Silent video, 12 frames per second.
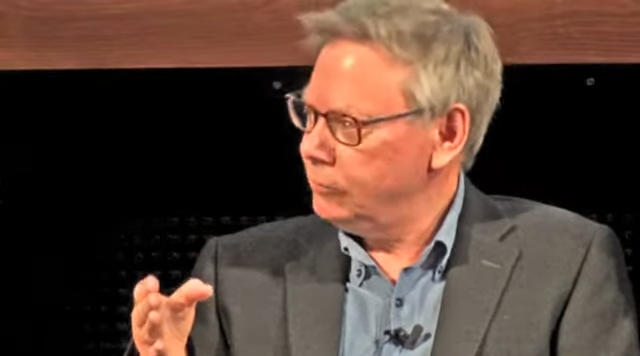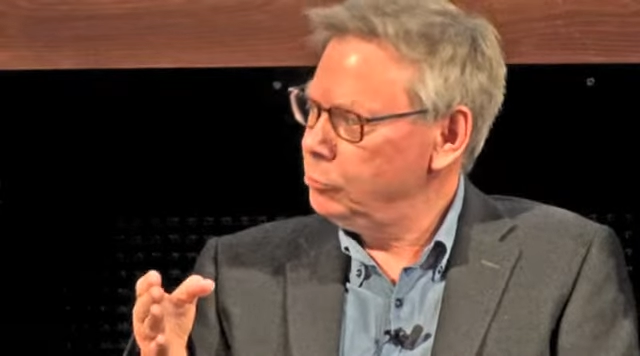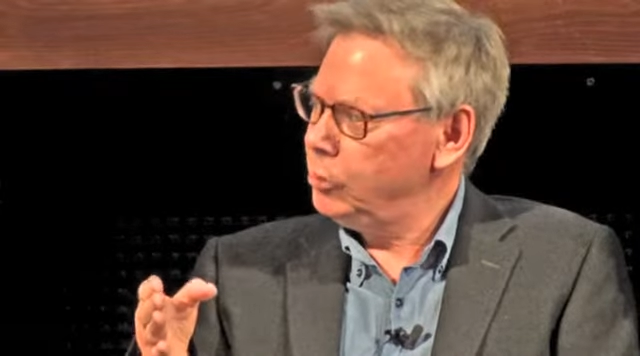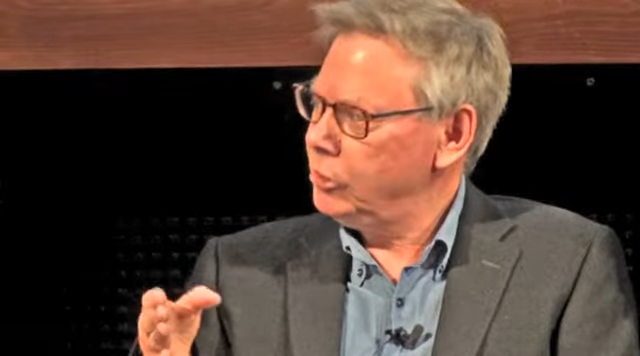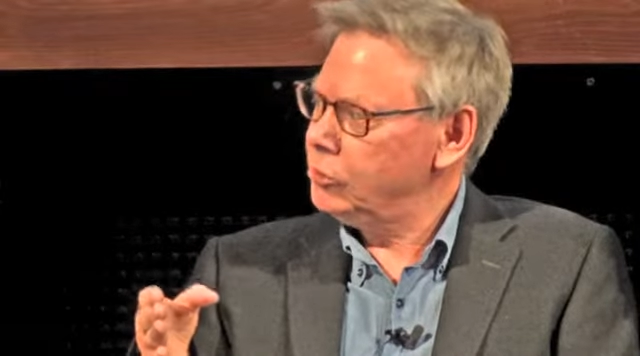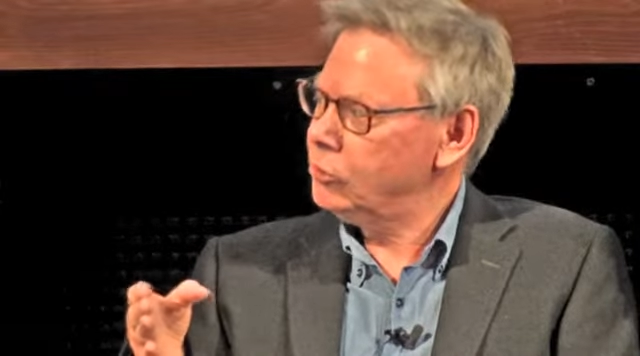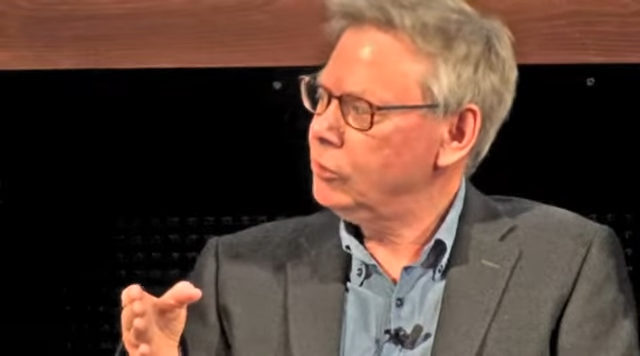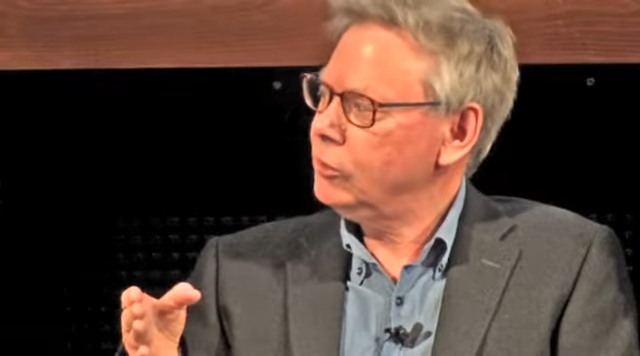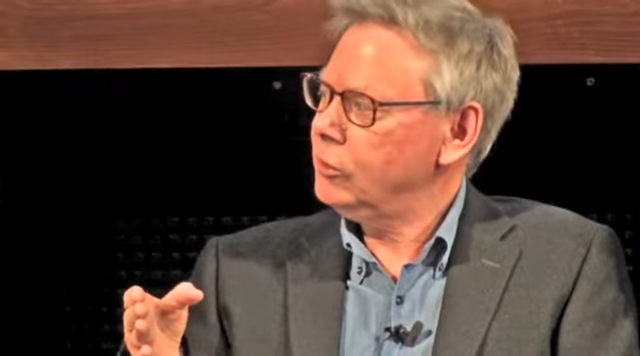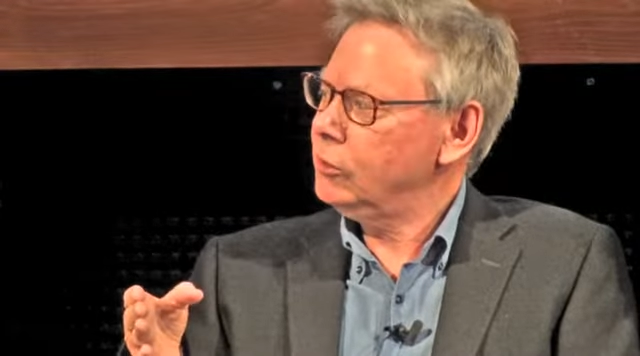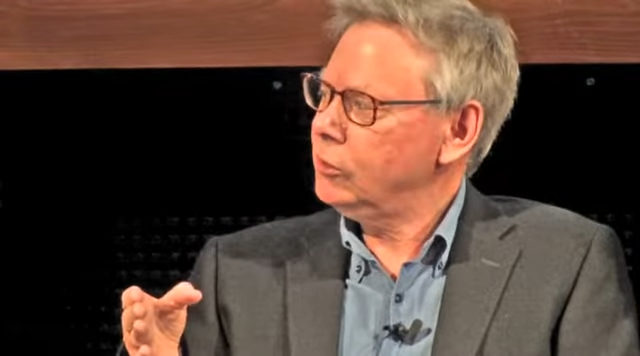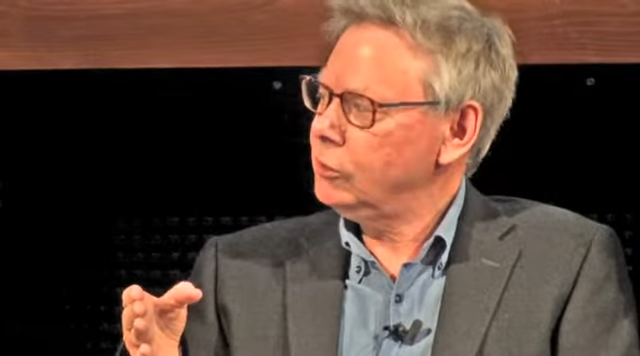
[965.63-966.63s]
from which
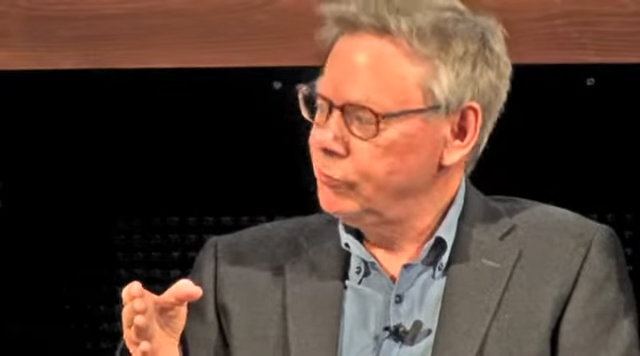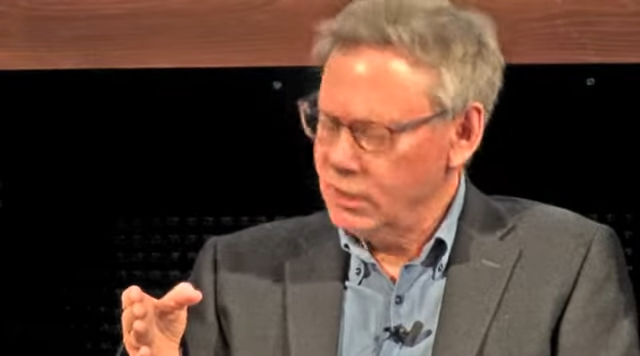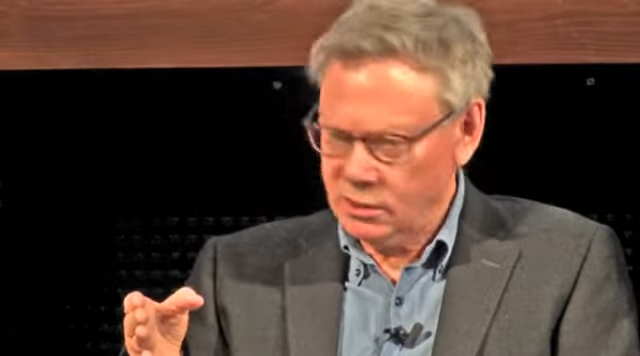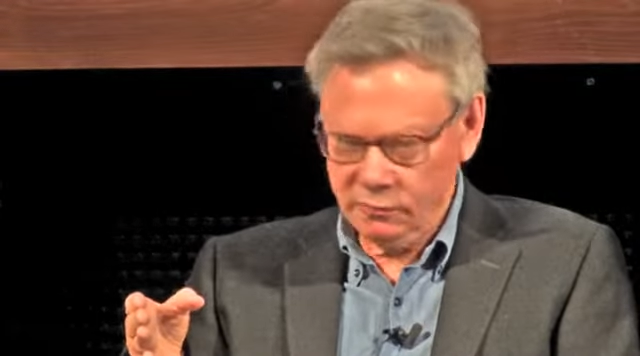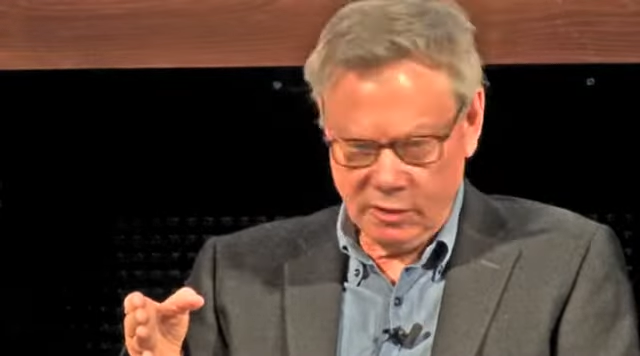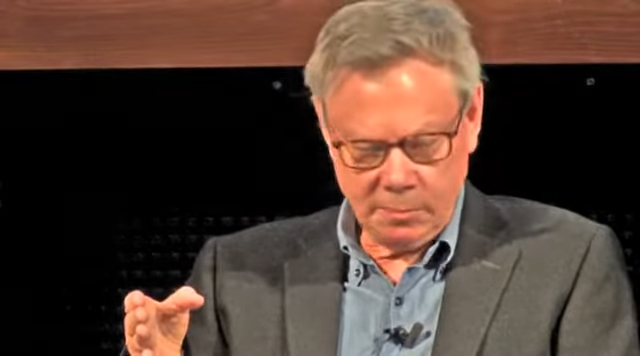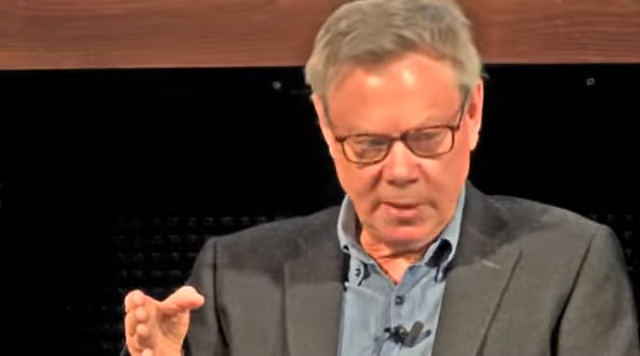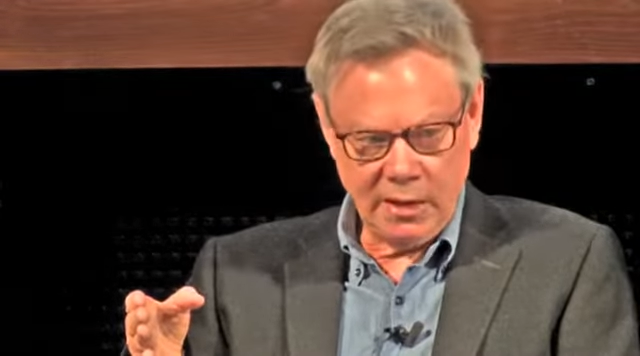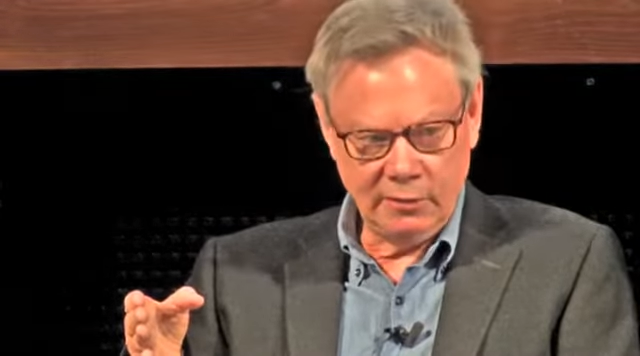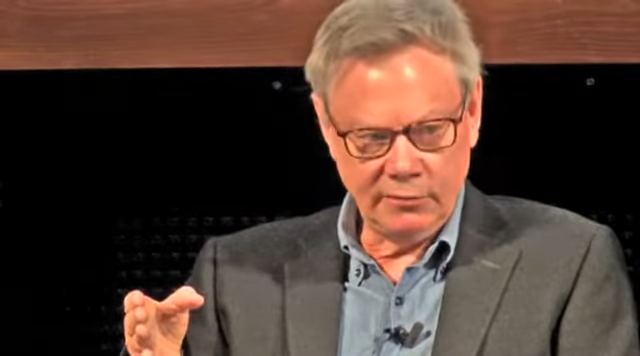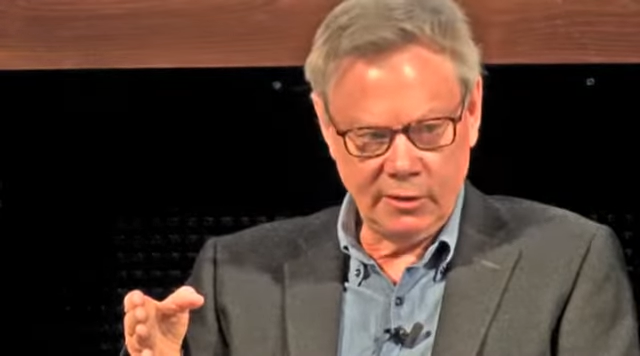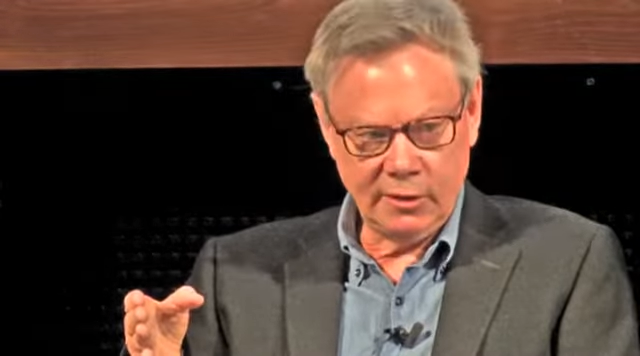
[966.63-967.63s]
the rest of us
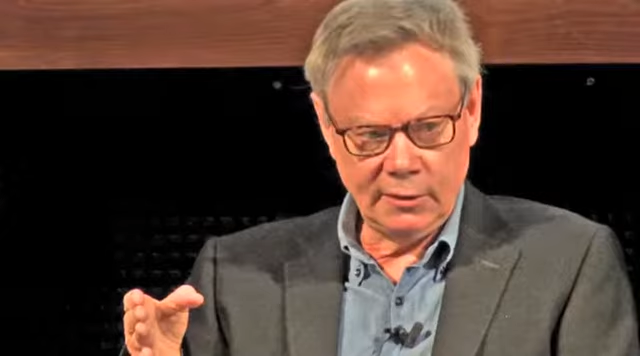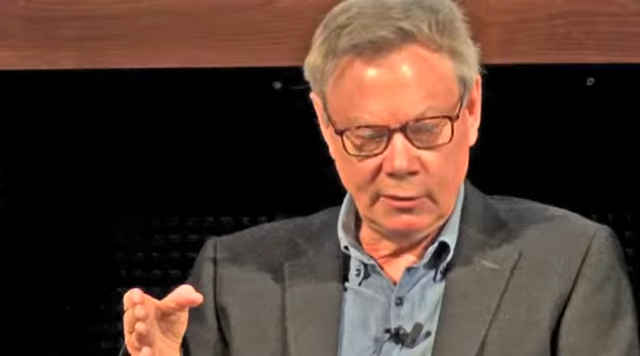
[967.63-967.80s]
benefit.